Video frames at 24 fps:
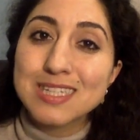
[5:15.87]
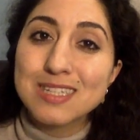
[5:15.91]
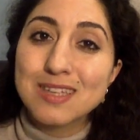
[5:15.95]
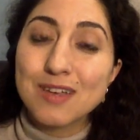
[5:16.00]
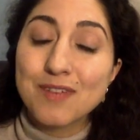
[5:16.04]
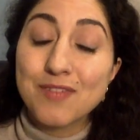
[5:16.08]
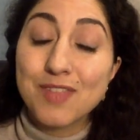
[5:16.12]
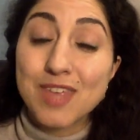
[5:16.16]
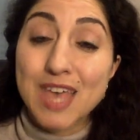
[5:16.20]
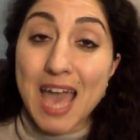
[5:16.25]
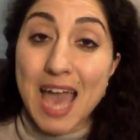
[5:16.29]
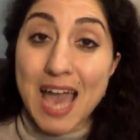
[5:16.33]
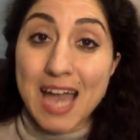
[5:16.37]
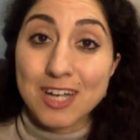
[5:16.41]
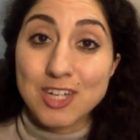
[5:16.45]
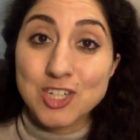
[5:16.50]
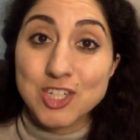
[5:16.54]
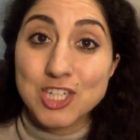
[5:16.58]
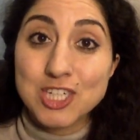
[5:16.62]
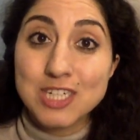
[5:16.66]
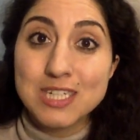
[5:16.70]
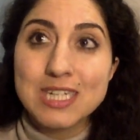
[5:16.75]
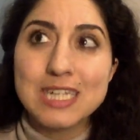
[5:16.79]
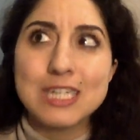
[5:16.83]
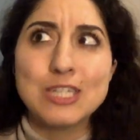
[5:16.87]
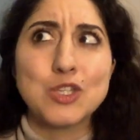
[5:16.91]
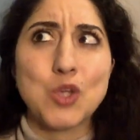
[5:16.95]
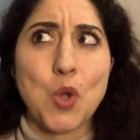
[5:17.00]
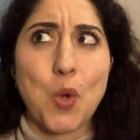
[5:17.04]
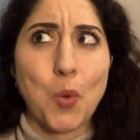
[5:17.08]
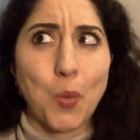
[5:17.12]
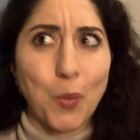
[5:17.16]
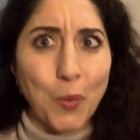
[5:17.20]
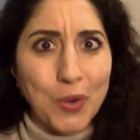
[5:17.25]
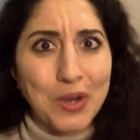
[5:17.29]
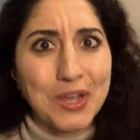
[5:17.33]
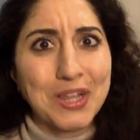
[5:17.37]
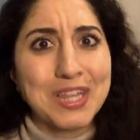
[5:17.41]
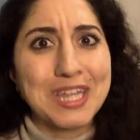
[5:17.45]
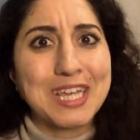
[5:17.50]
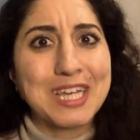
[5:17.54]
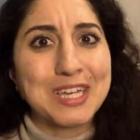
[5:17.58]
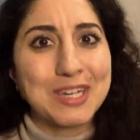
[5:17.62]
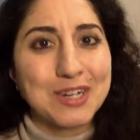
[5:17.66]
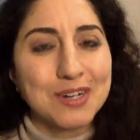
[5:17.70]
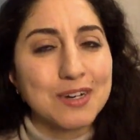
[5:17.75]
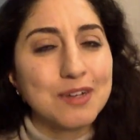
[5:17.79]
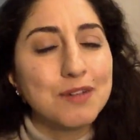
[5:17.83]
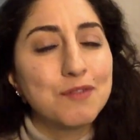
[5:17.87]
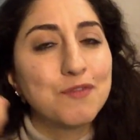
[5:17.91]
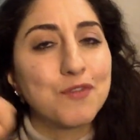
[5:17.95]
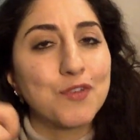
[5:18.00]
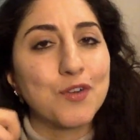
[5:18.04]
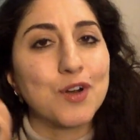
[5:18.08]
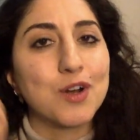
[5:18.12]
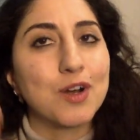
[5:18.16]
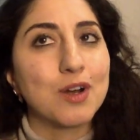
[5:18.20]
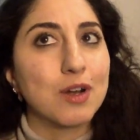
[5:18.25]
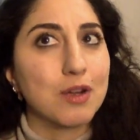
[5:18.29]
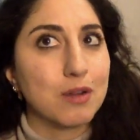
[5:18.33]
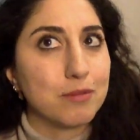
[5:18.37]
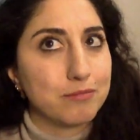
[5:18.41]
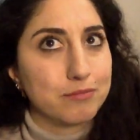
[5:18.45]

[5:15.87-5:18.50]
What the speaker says: of the action is really good for